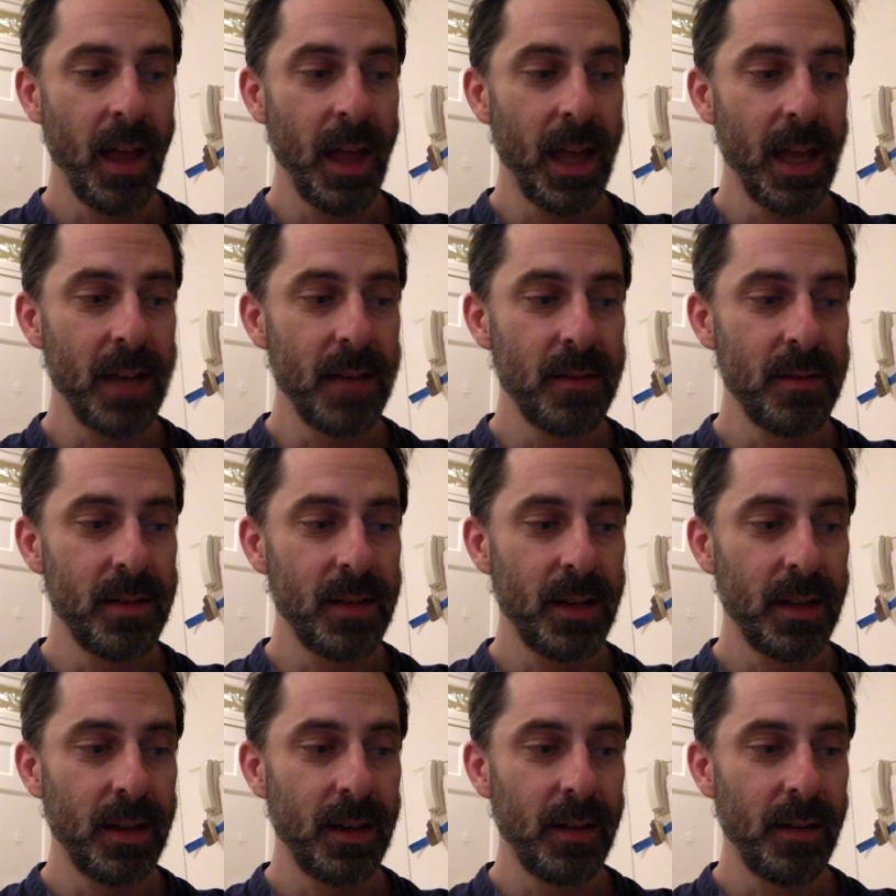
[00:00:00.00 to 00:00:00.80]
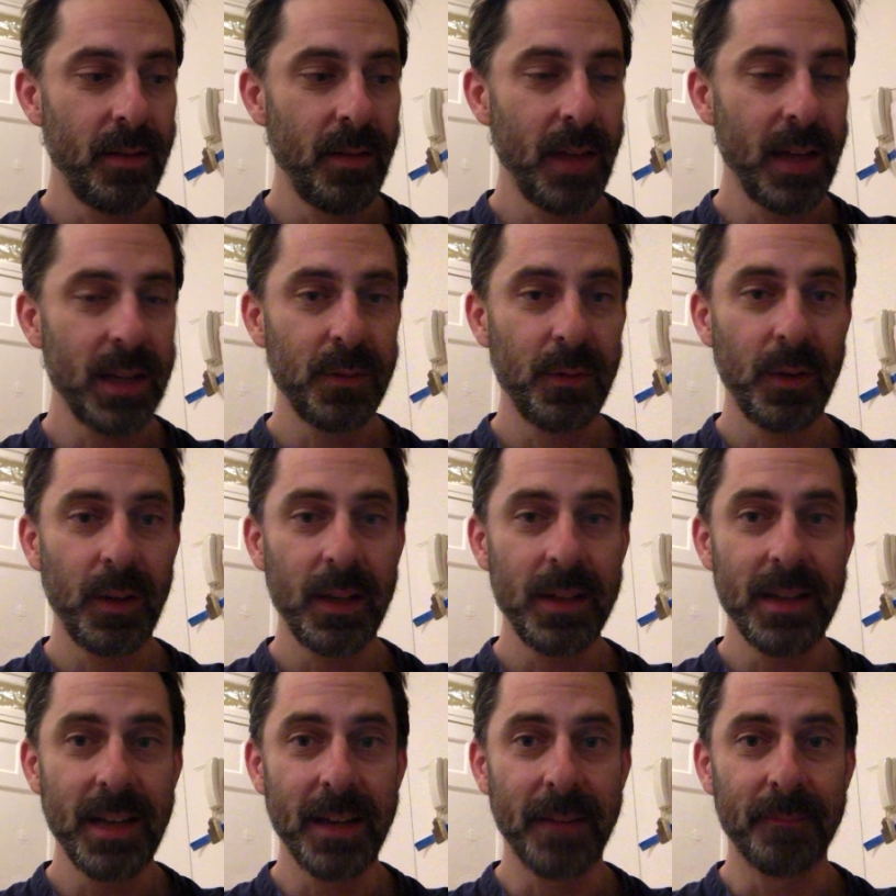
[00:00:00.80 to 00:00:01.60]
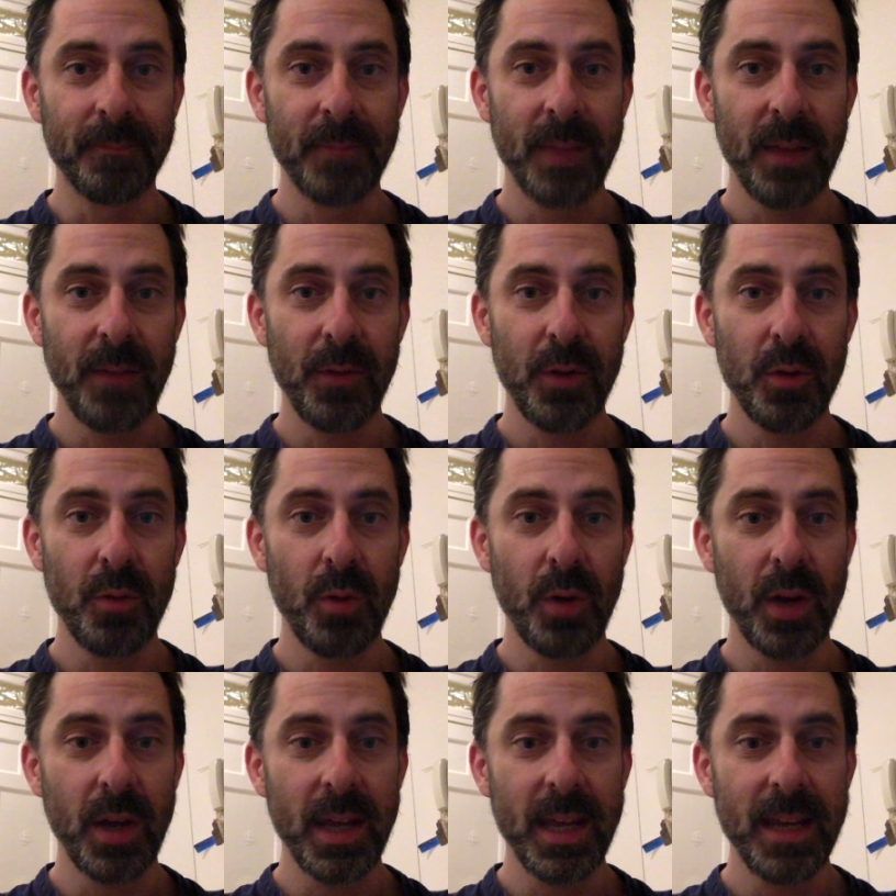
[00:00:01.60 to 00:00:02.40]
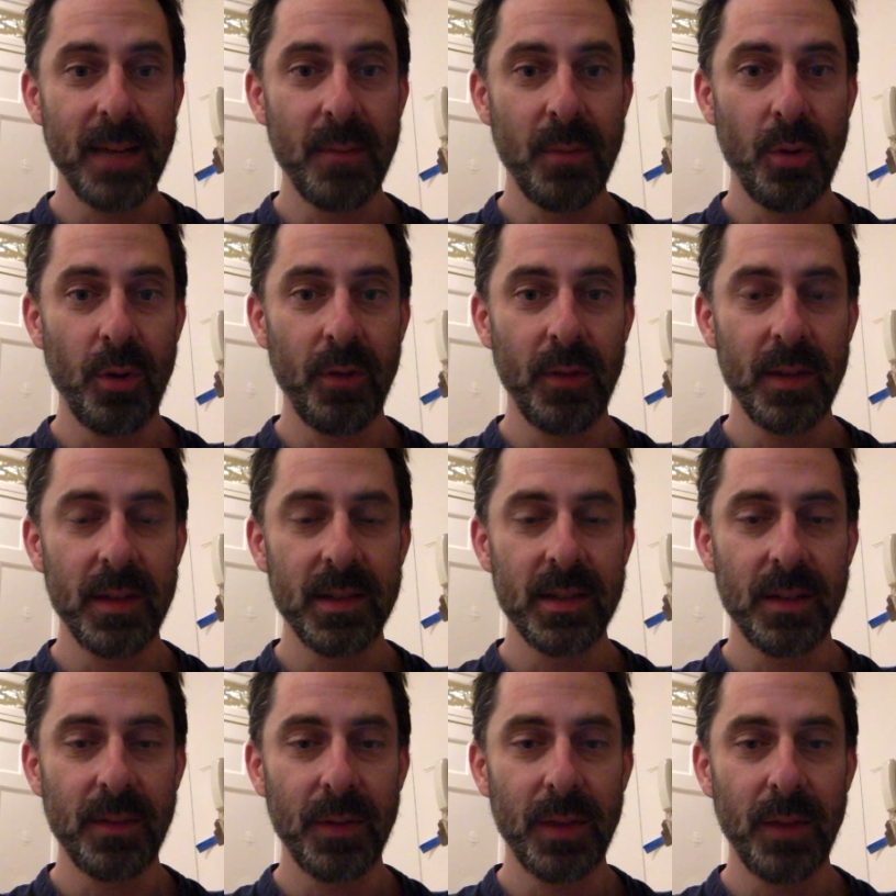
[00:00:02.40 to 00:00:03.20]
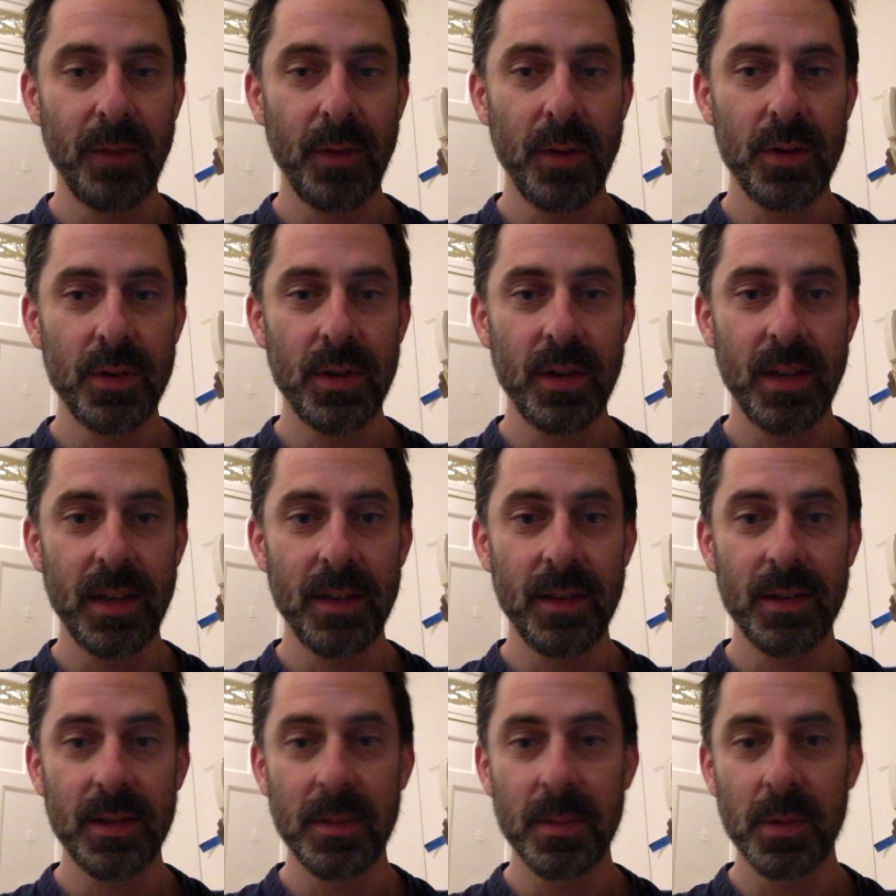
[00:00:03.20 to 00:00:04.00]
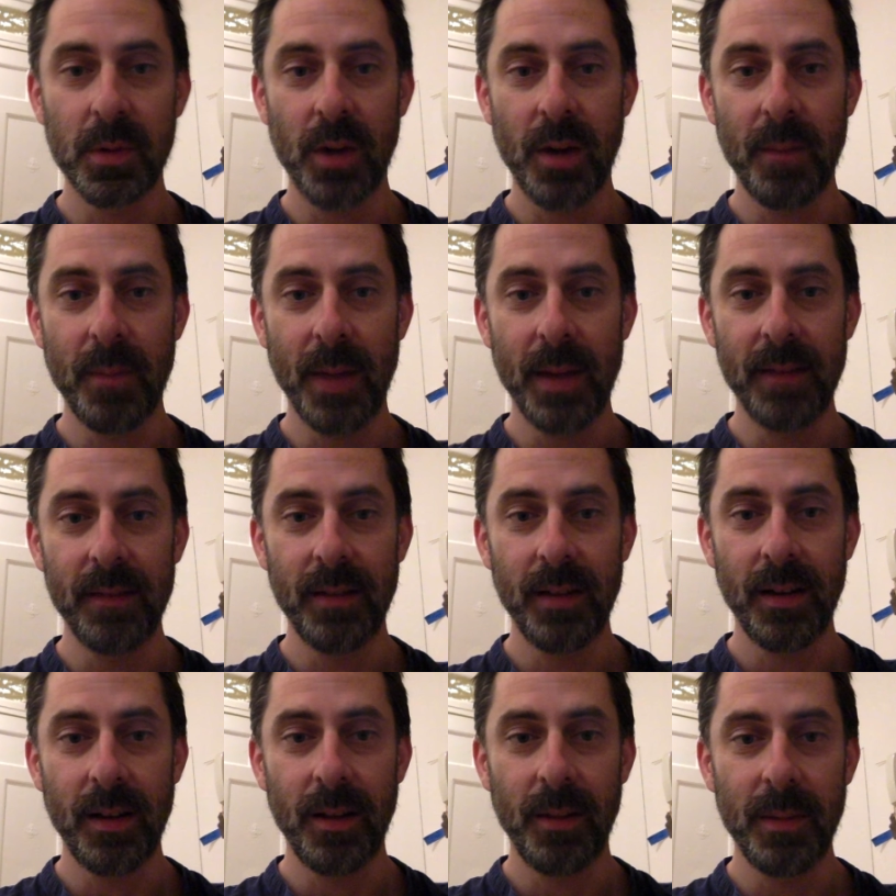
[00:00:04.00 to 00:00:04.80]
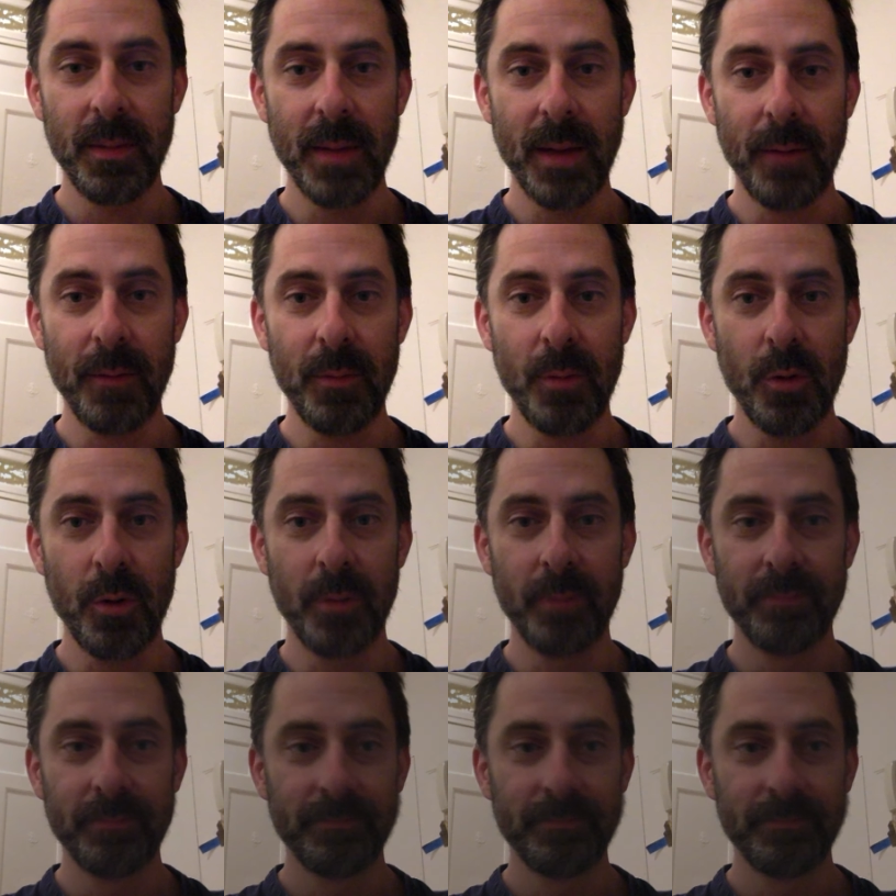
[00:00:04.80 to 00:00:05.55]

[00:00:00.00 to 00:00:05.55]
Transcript: And thanks for listening. If you want to hear more of this stuff in the future, hit the subscribe button and I'll be back with more.